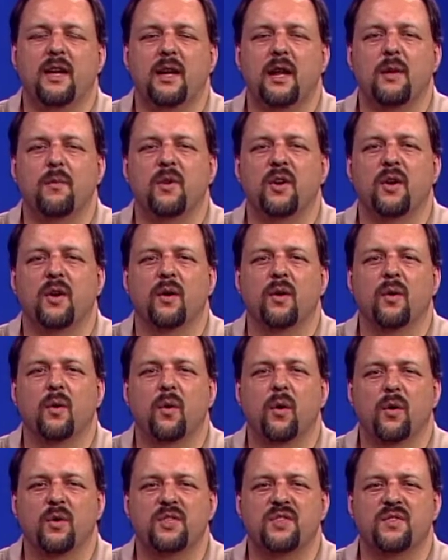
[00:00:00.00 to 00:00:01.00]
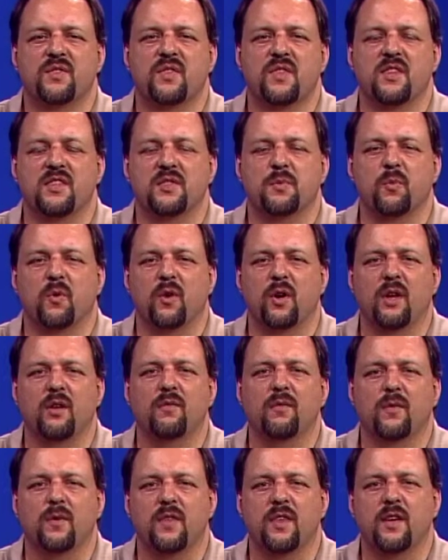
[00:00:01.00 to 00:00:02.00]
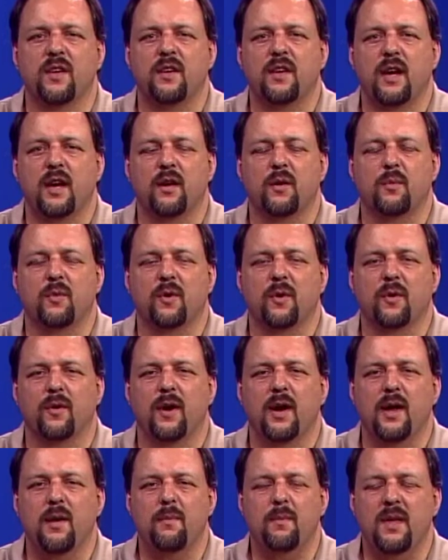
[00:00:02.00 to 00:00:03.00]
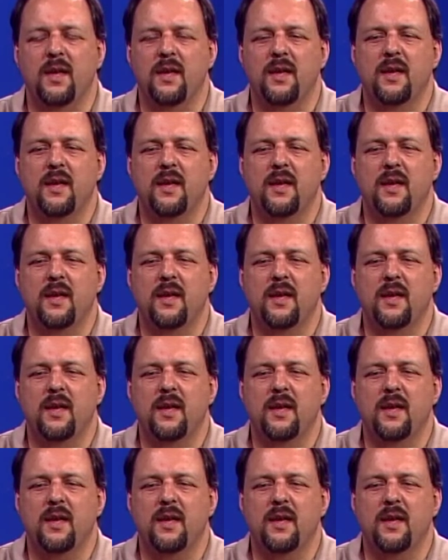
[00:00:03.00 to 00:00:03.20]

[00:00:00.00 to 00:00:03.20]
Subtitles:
and I'm your host this morning for the Encounter program.